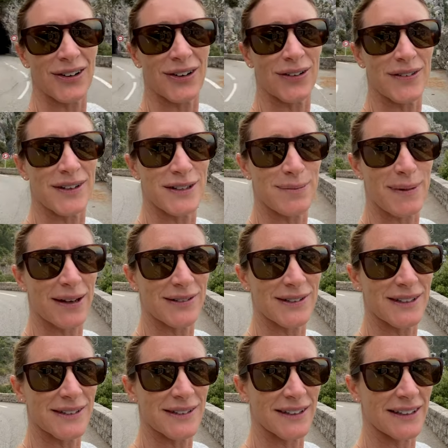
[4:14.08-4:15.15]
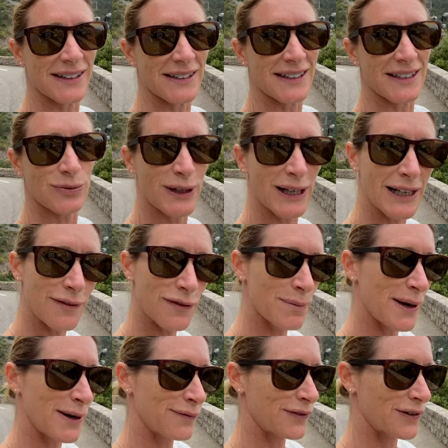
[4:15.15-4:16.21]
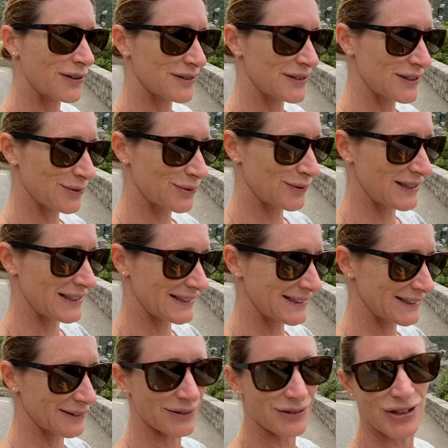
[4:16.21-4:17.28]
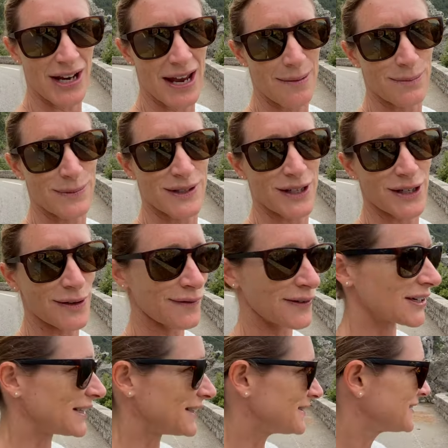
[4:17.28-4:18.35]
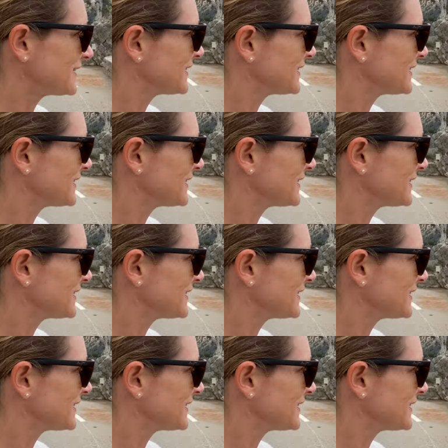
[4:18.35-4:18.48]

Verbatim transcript: on this mountainside. That's what I love about France, is all these little gems that you find.